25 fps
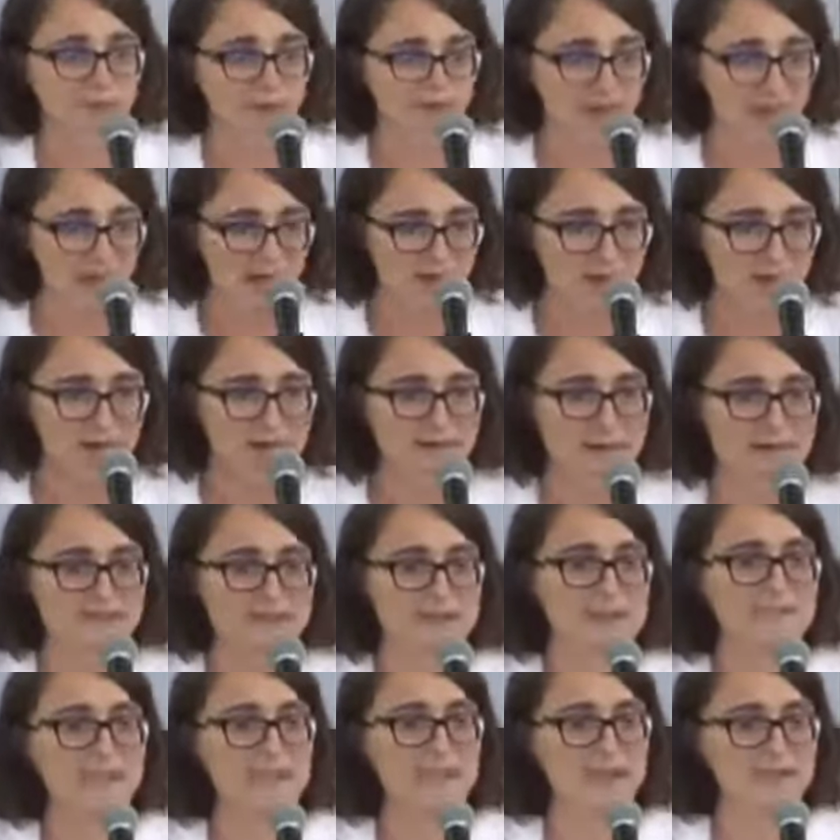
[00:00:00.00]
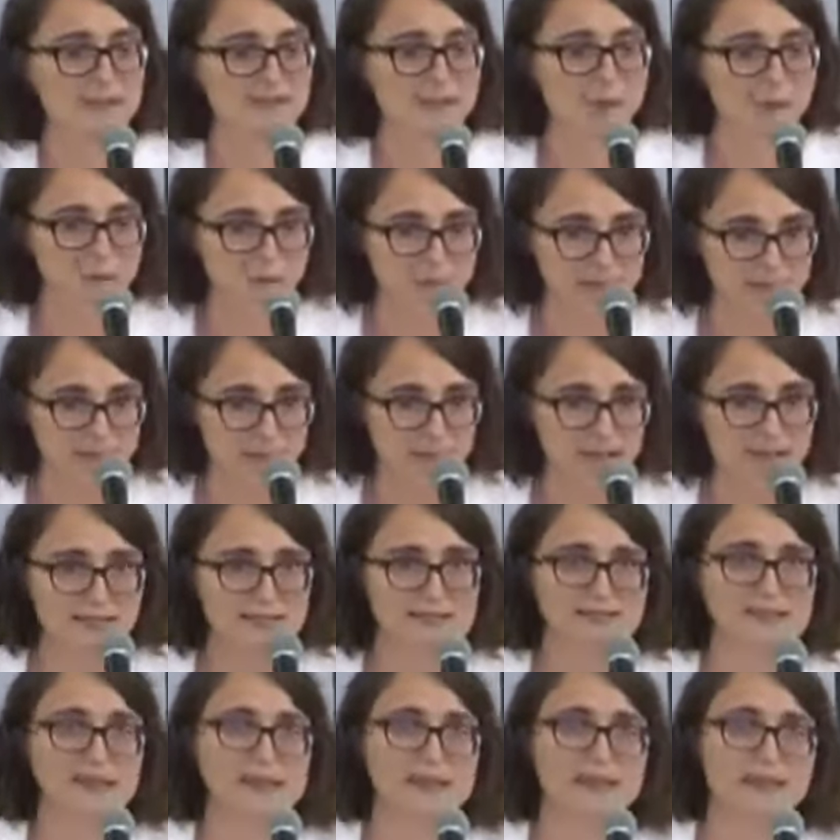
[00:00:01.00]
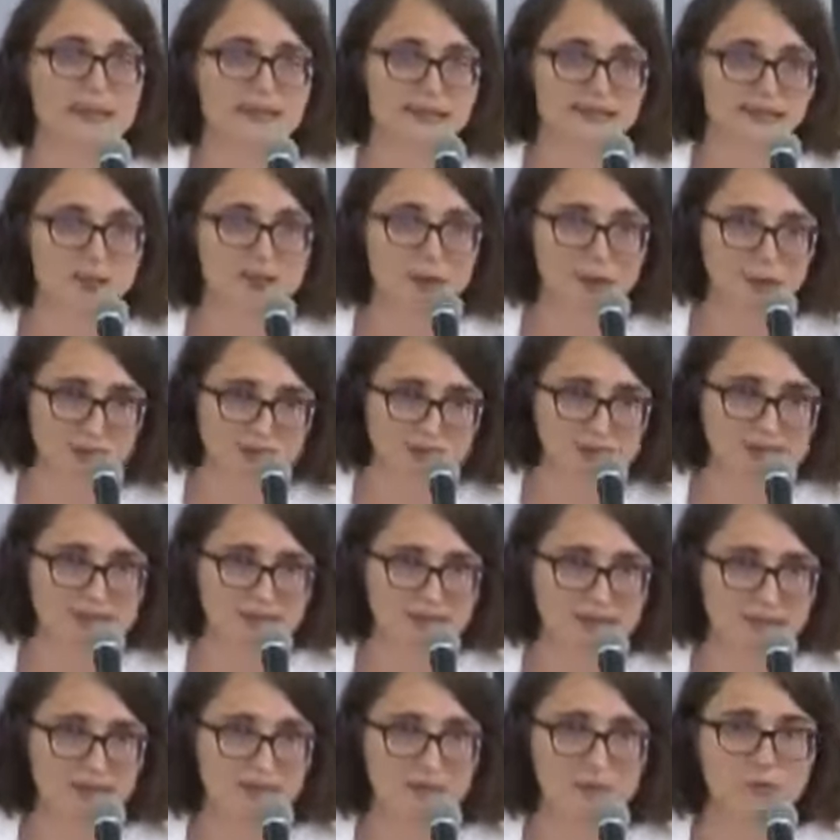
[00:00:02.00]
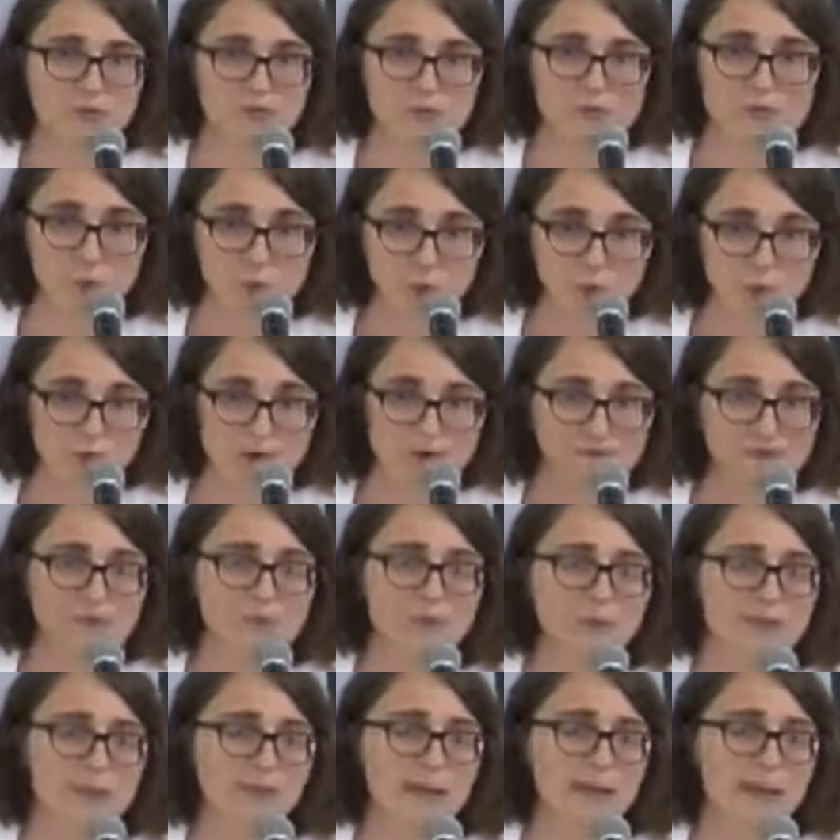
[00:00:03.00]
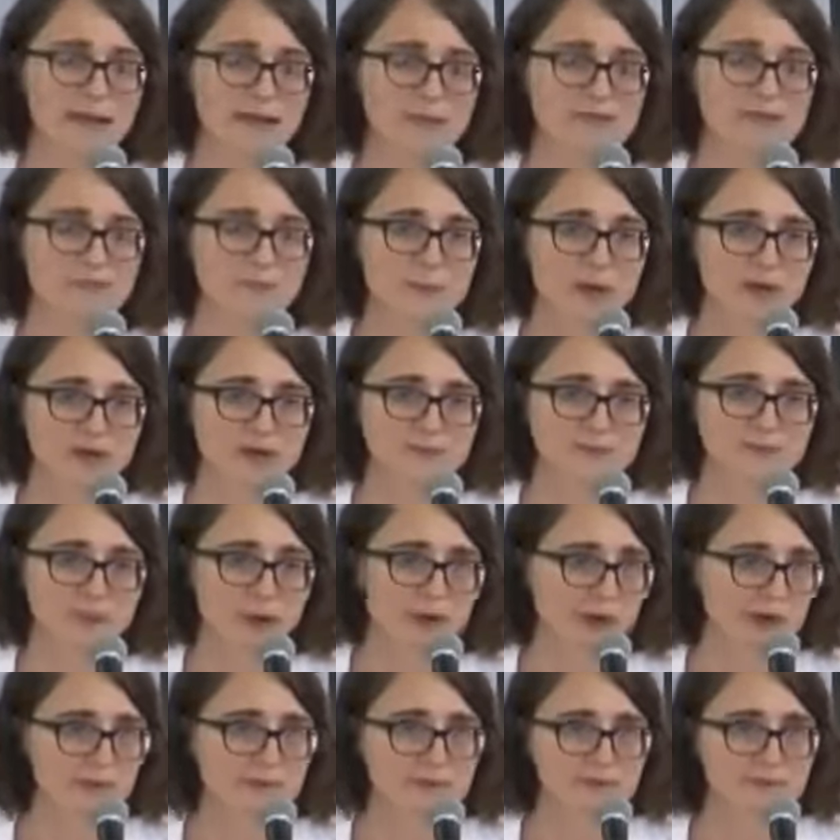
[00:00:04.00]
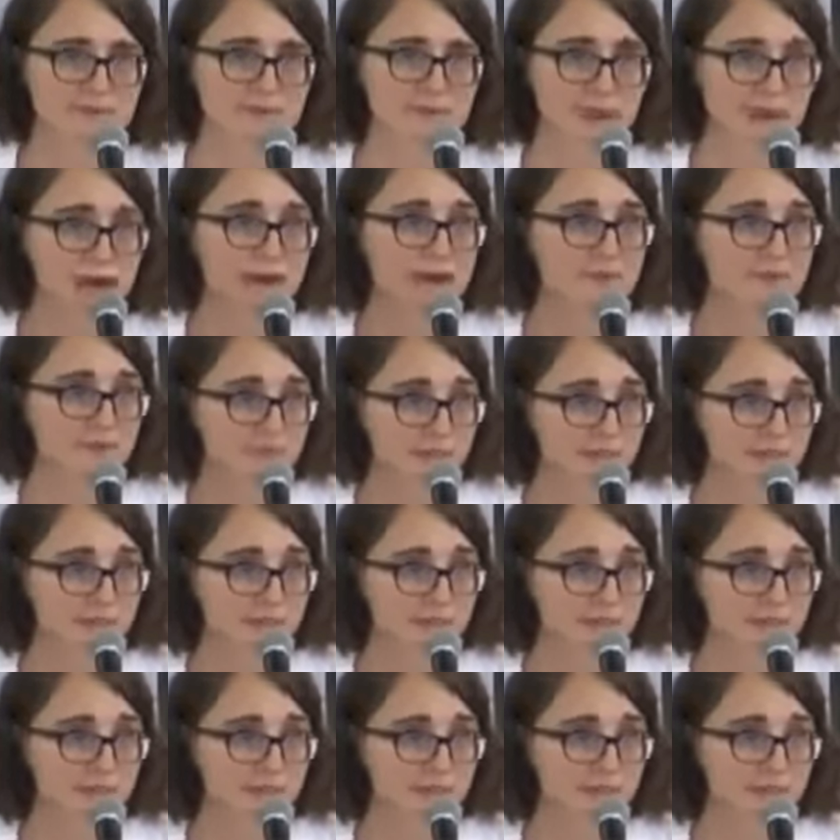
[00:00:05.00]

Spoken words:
CAWA has been organizing and collecting reports for the past 5